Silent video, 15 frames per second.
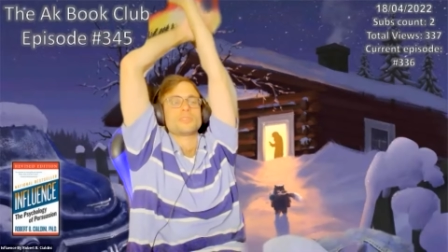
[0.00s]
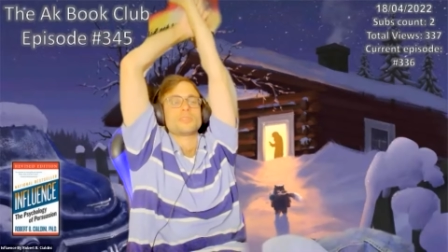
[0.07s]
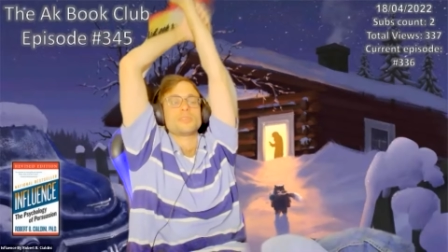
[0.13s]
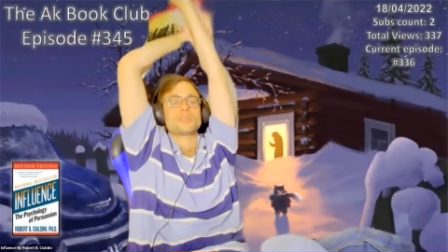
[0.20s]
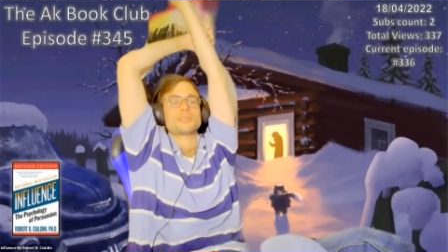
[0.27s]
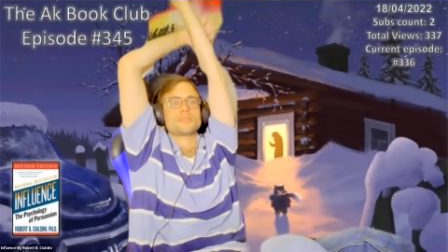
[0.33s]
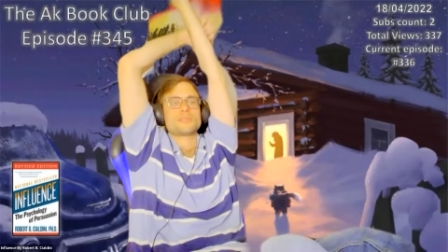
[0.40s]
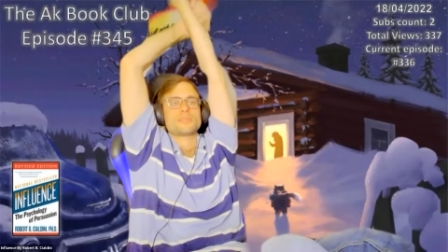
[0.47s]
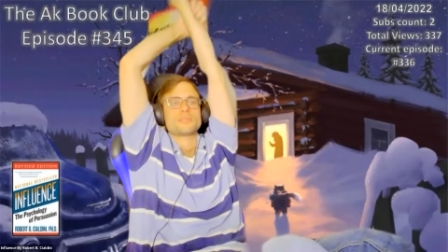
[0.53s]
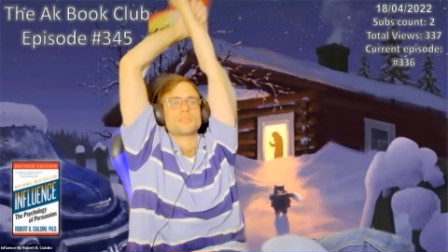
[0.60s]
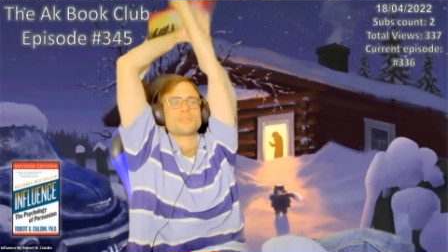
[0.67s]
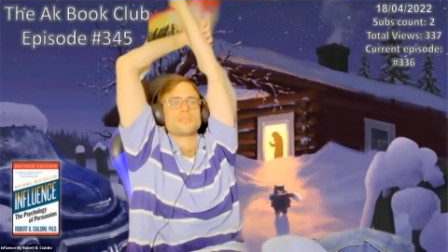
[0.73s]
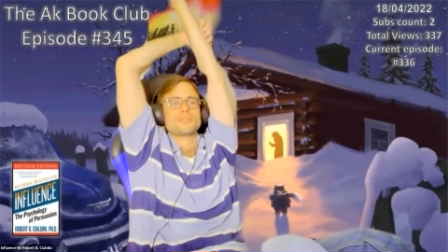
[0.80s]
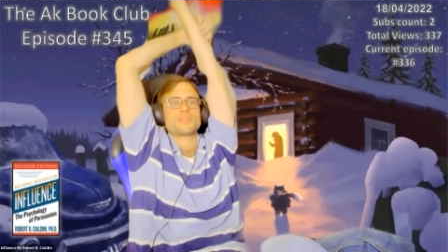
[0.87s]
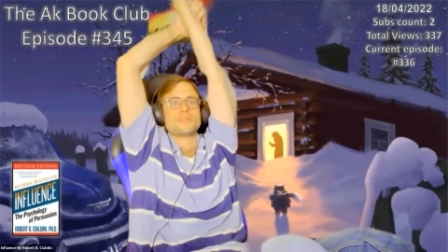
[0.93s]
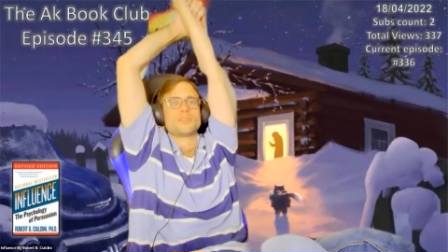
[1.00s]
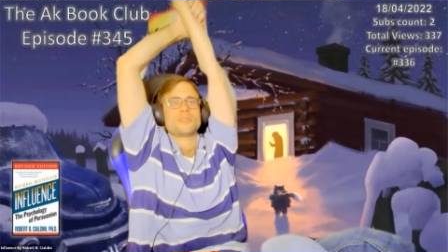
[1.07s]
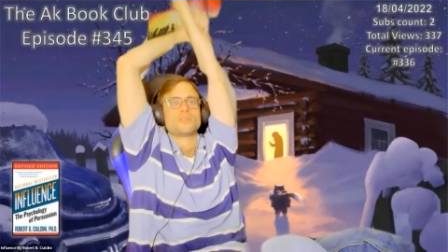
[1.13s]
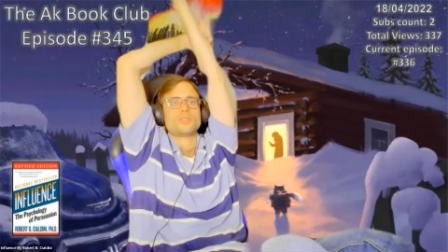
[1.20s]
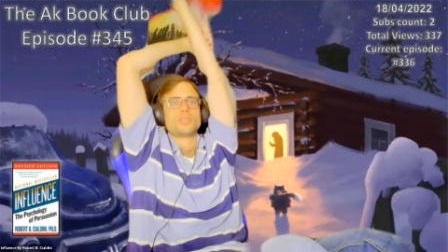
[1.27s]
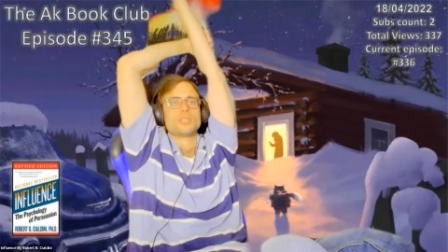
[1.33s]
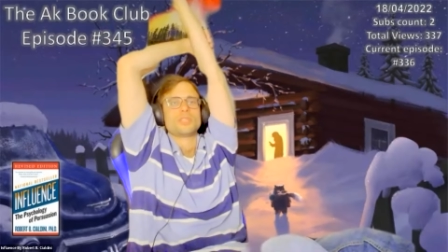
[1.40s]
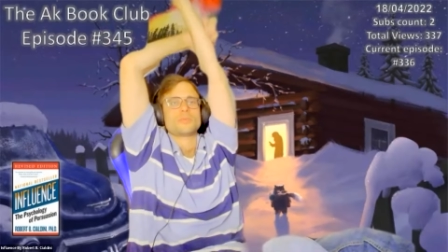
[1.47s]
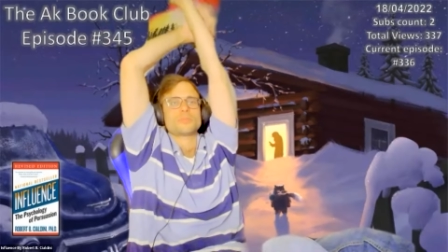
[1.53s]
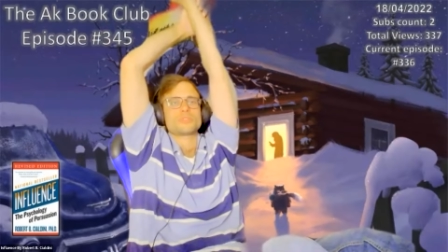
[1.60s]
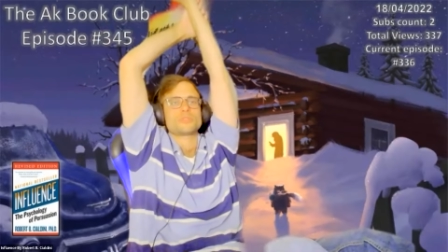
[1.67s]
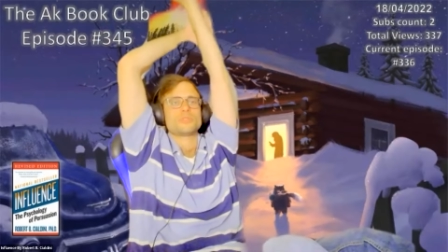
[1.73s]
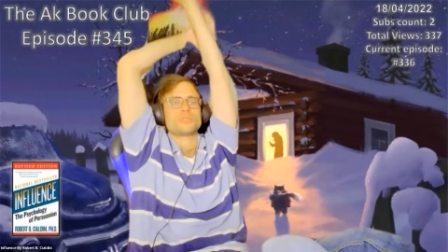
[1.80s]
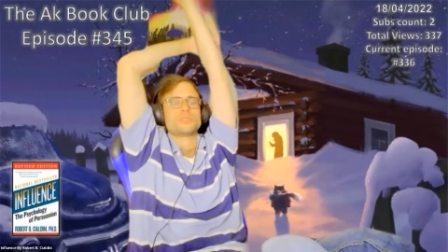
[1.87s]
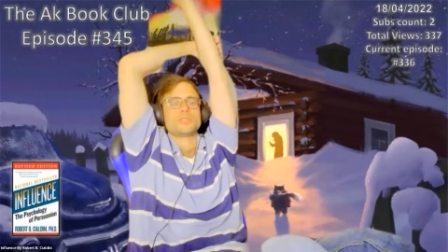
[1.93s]
It's good
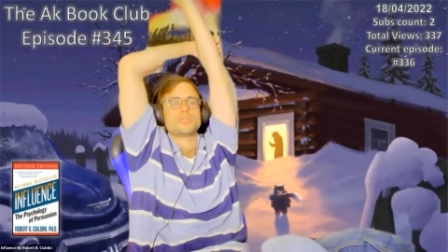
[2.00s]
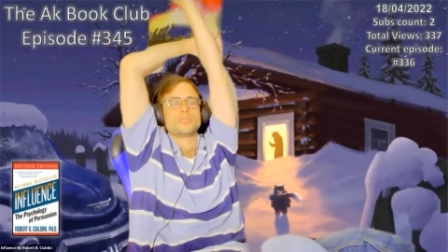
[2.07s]
temperature,